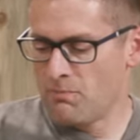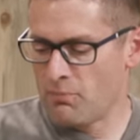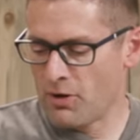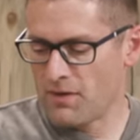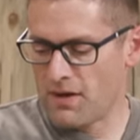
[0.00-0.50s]

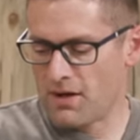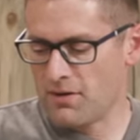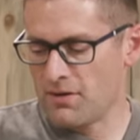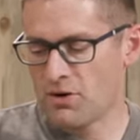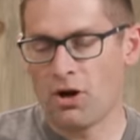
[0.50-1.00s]
put the
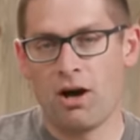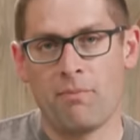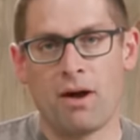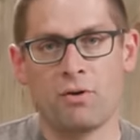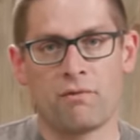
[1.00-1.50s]

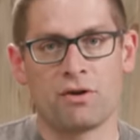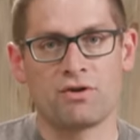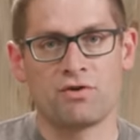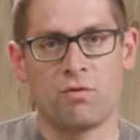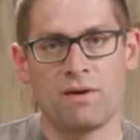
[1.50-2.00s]
compound over to
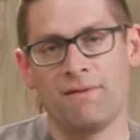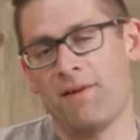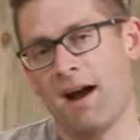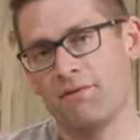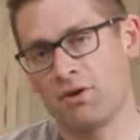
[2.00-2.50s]

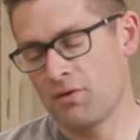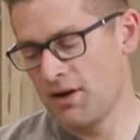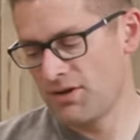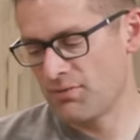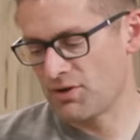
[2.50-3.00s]
25
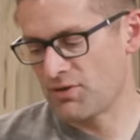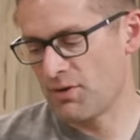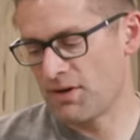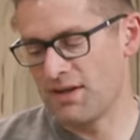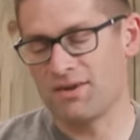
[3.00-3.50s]
degrees, which is
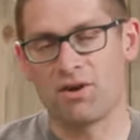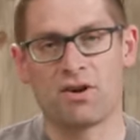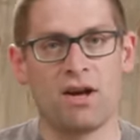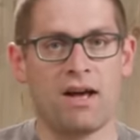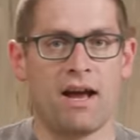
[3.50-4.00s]
what these are
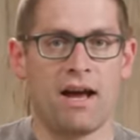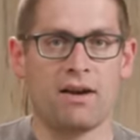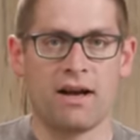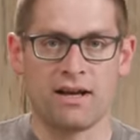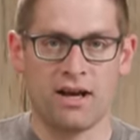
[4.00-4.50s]
cut
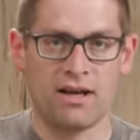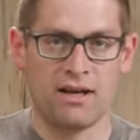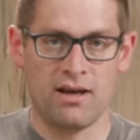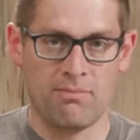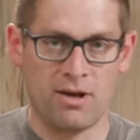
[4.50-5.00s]
at. I cut
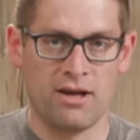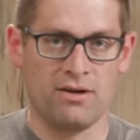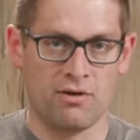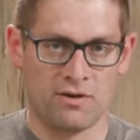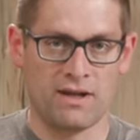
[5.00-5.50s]
it a bit,
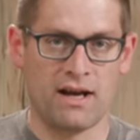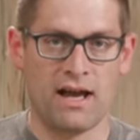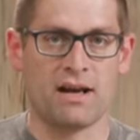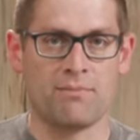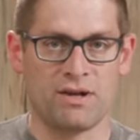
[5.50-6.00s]
knowing that I
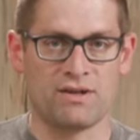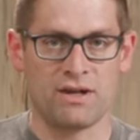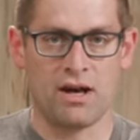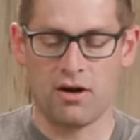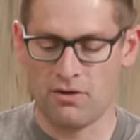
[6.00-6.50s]
had a bit to
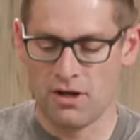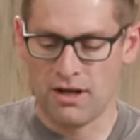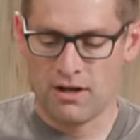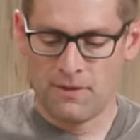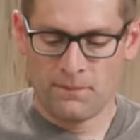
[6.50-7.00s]
go.
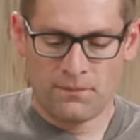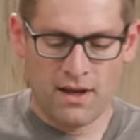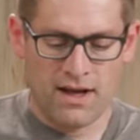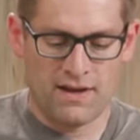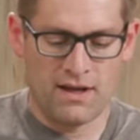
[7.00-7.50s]

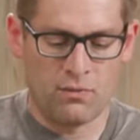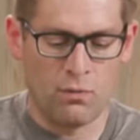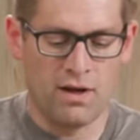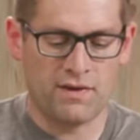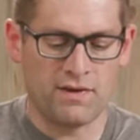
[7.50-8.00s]
And then
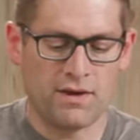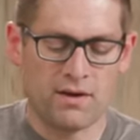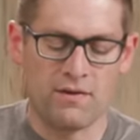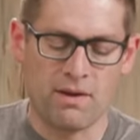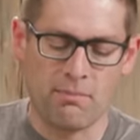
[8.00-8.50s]
with
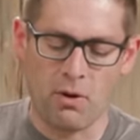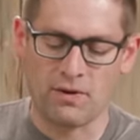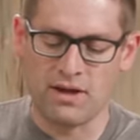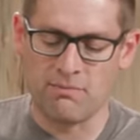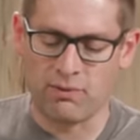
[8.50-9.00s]
the
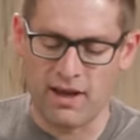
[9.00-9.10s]
bolt in